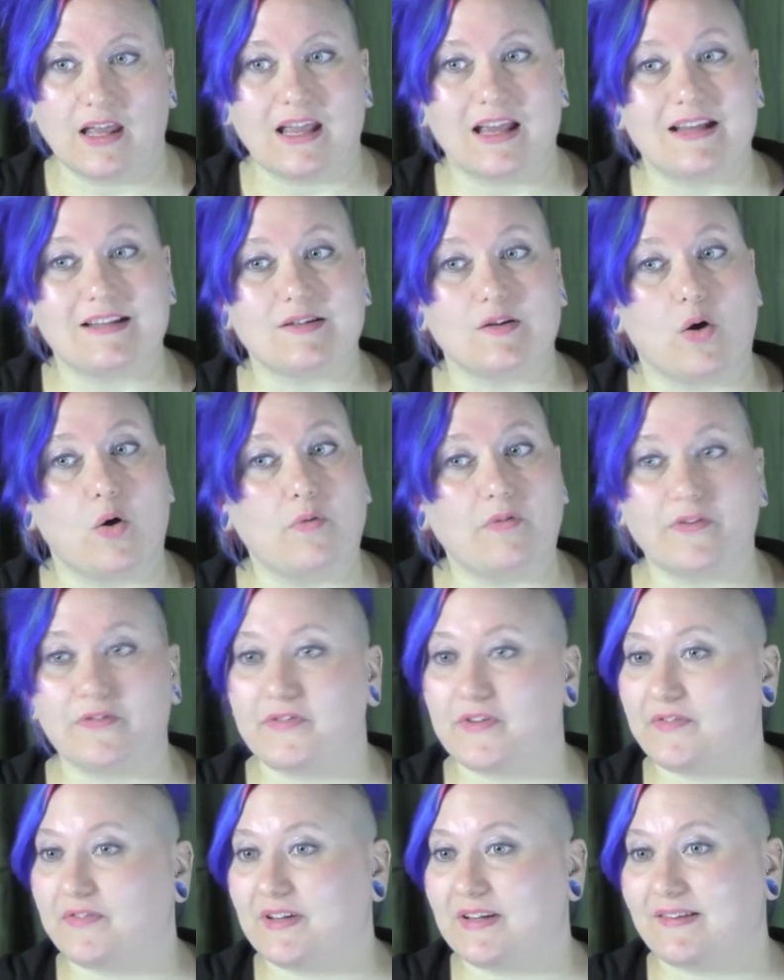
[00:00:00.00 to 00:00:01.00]
It's over
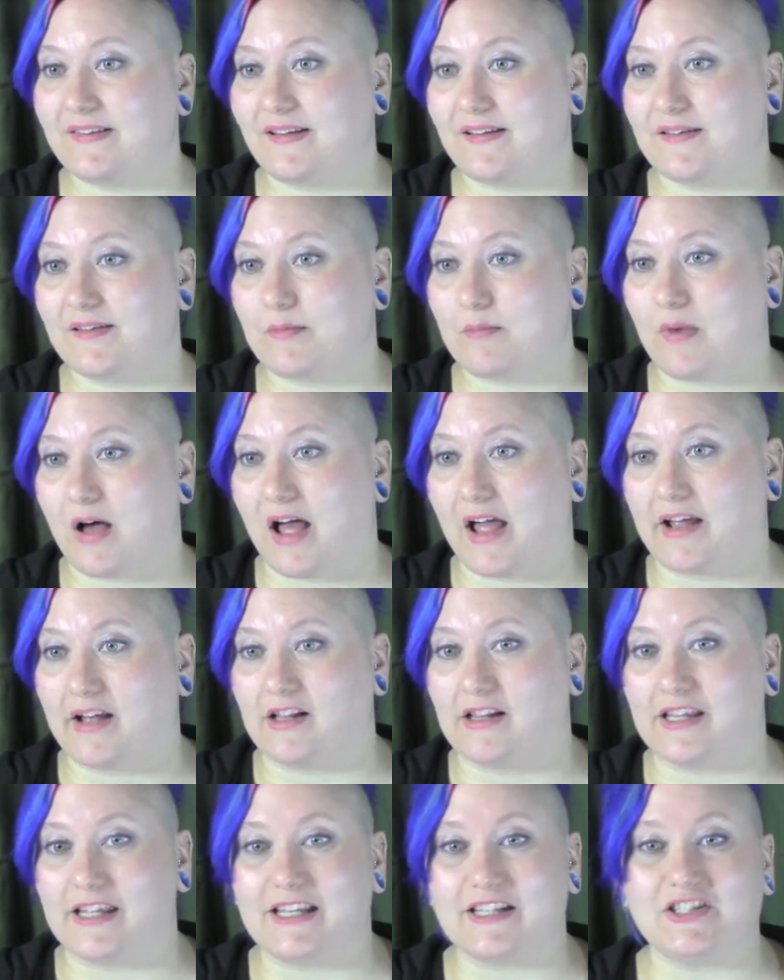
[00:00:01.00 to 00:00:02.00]
50 cents a
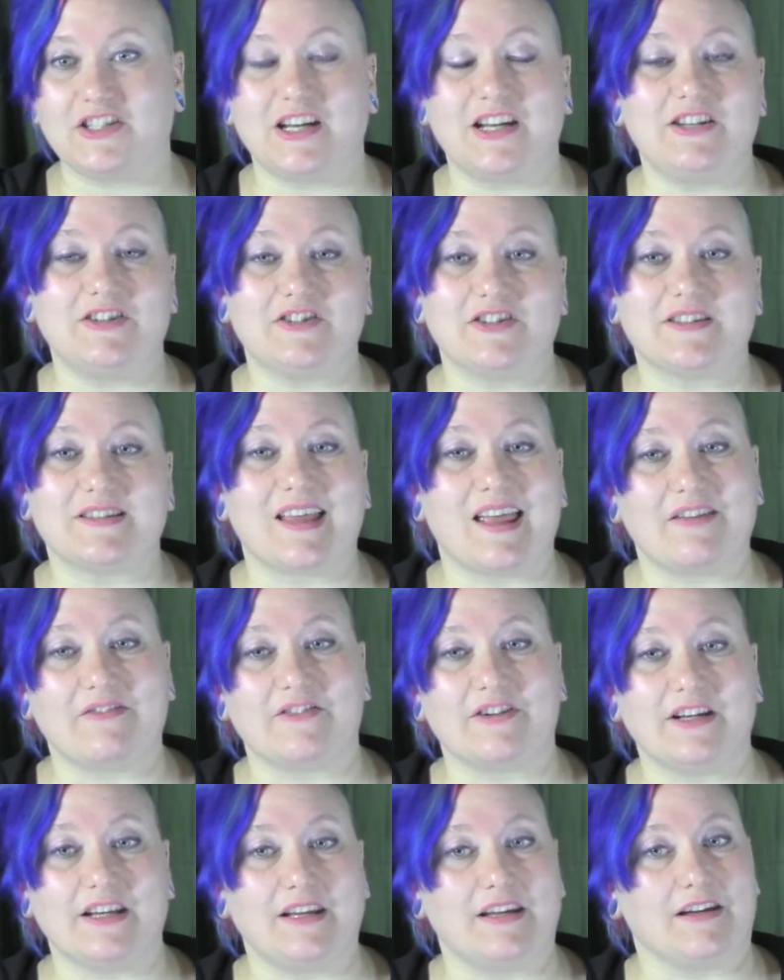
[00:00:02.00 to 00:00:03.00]
mile. It changes
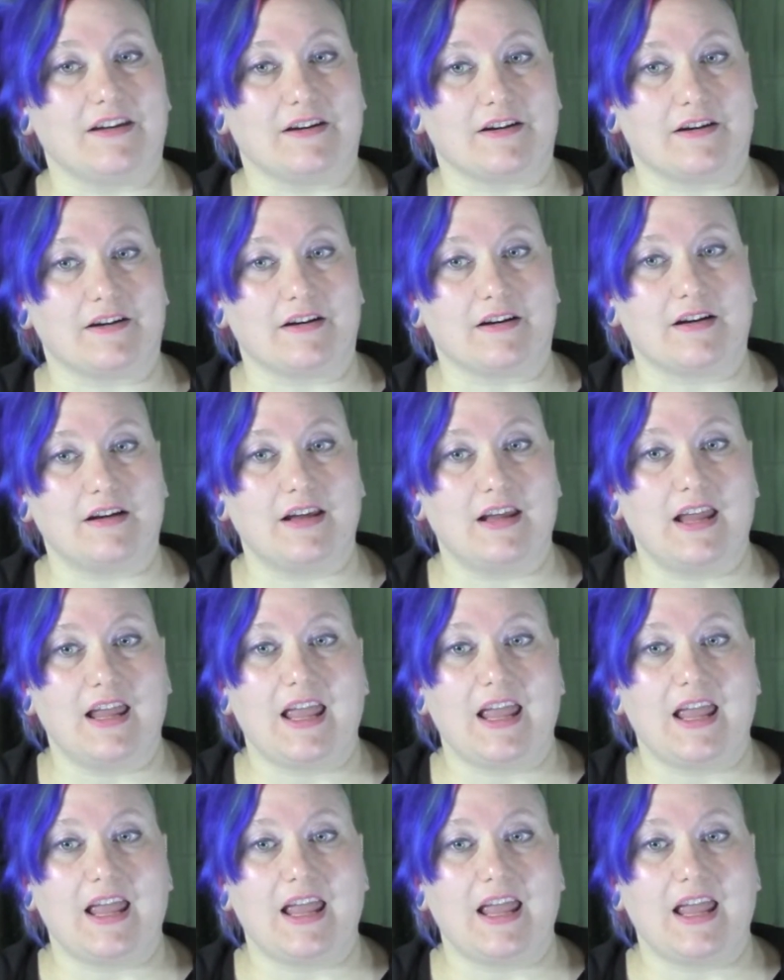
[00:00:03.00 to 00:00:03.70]
every year.